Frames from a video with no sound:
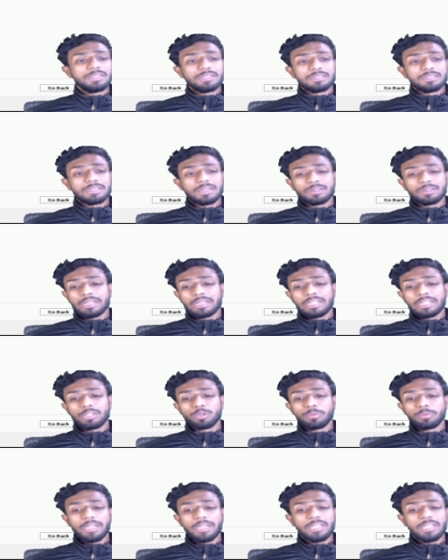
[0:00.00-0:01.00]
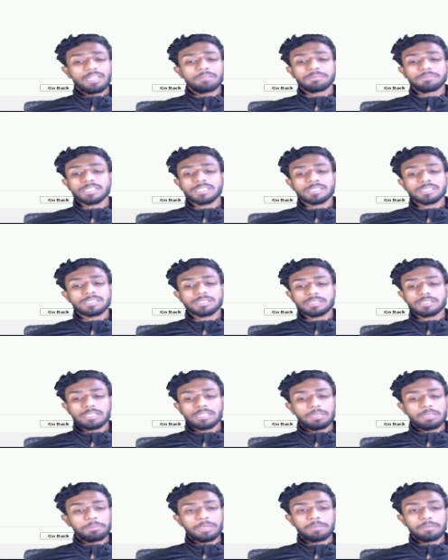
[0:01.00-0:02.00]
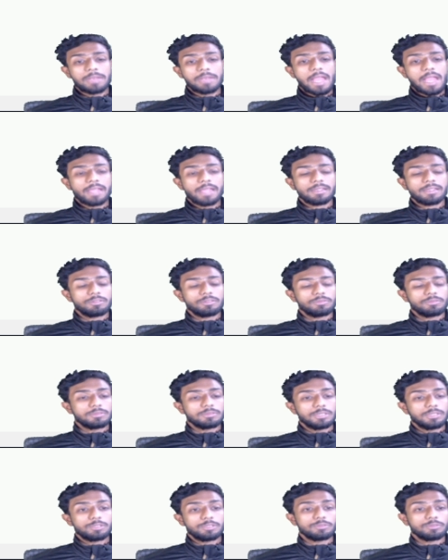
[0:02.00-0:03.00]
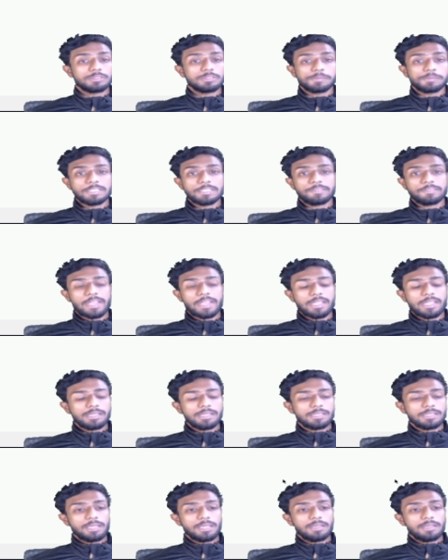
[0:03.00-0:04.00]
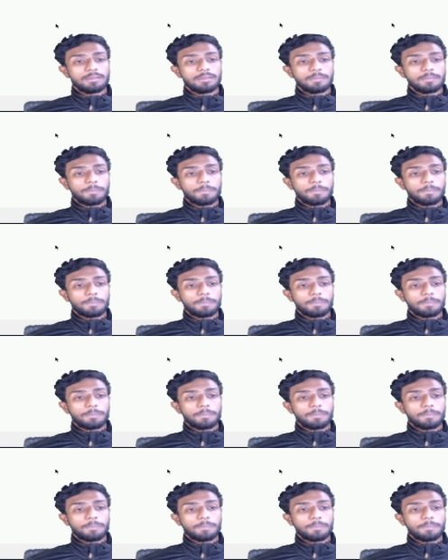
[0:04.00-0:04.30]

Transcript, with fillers: now in domain name just keep it blank you don't need to specify anything